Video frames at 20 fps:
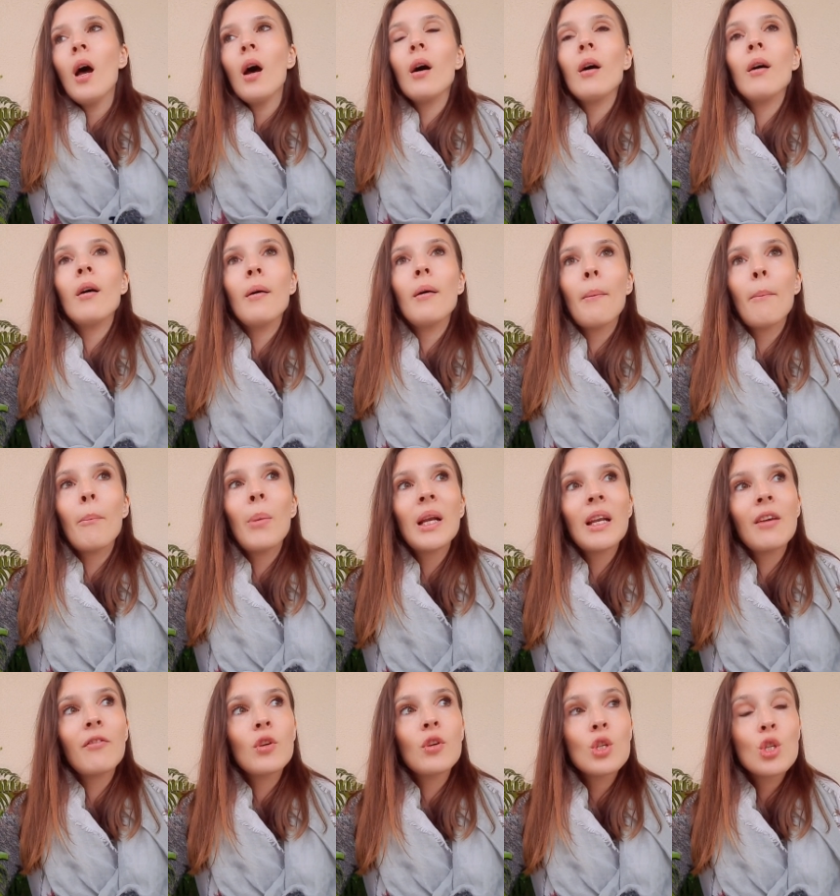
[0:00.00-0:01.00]
But
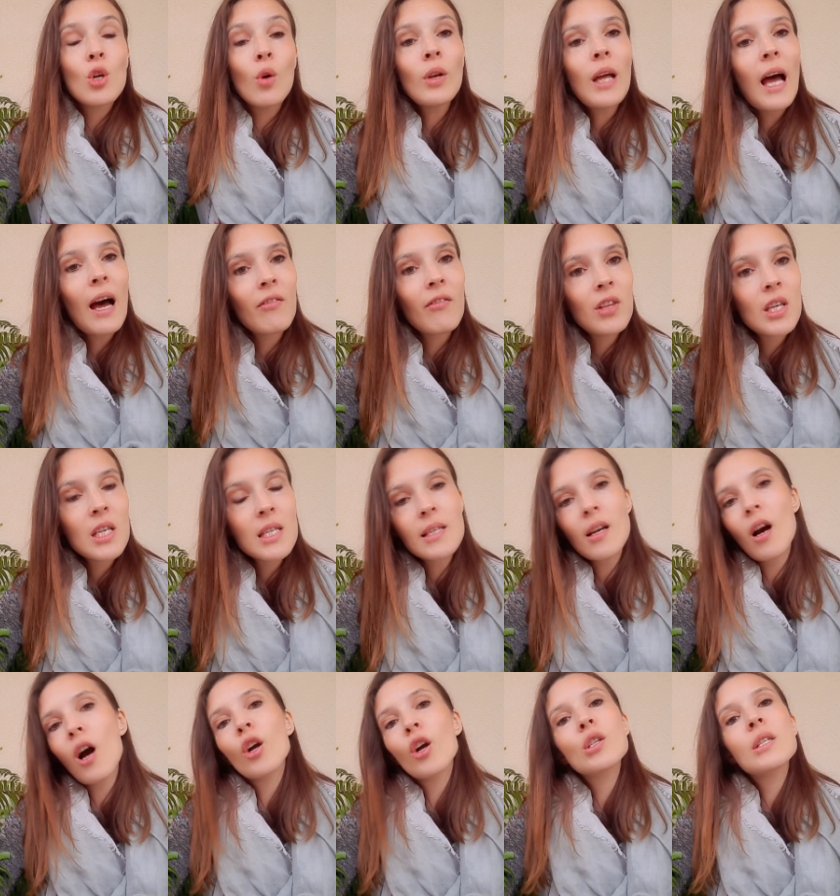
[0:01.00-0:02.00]
if you don't have these
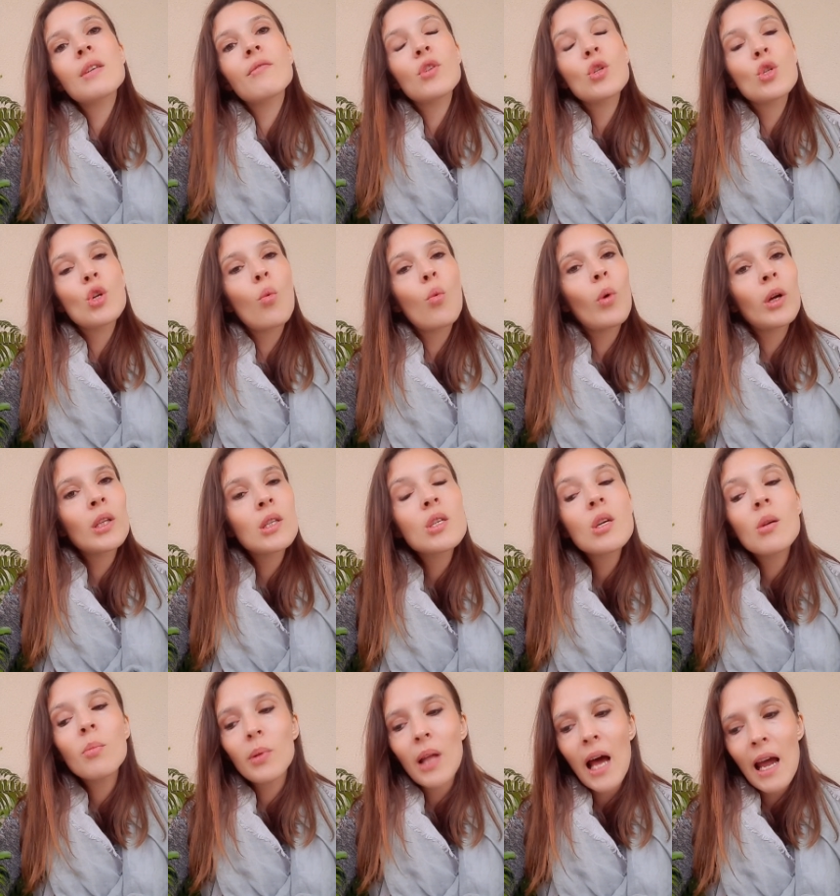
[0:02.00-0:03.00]
cards, if you don't want to
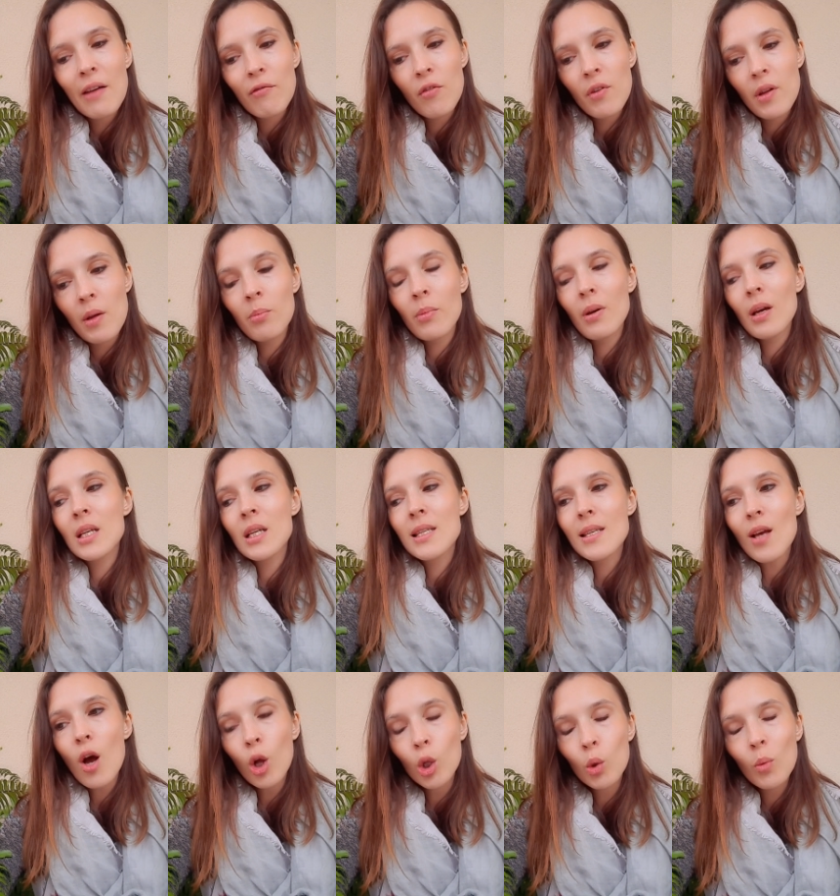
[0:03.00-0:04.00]
apply for them, it's
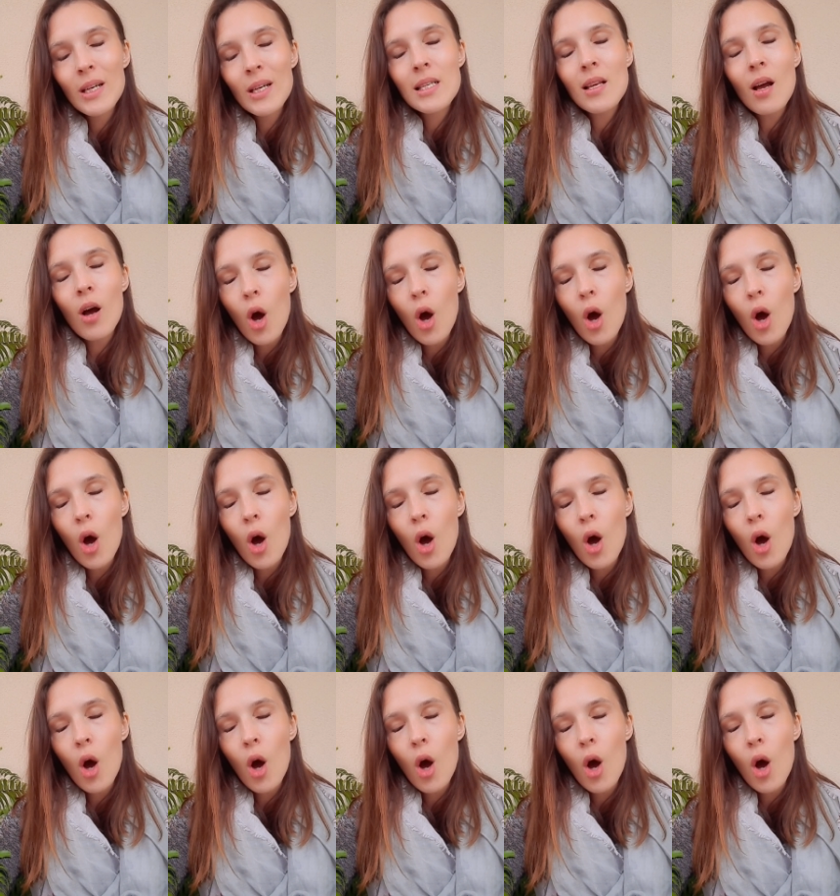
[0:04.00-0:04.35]
always